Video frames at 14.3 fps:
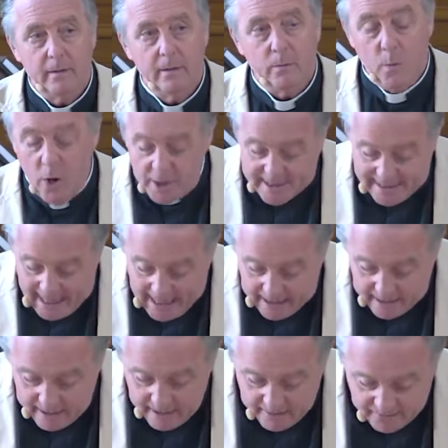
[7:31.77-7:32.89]
Words
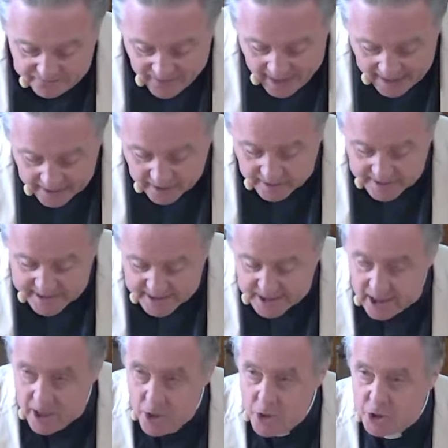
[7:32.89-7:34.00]
like final
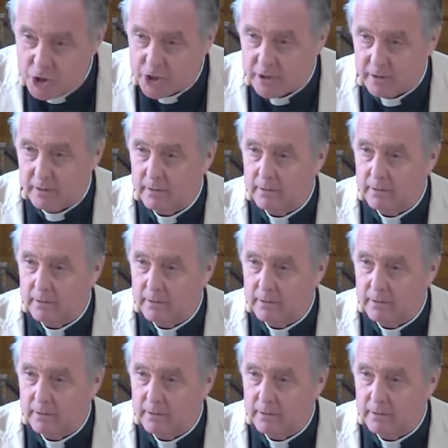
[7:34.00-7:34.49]
solution.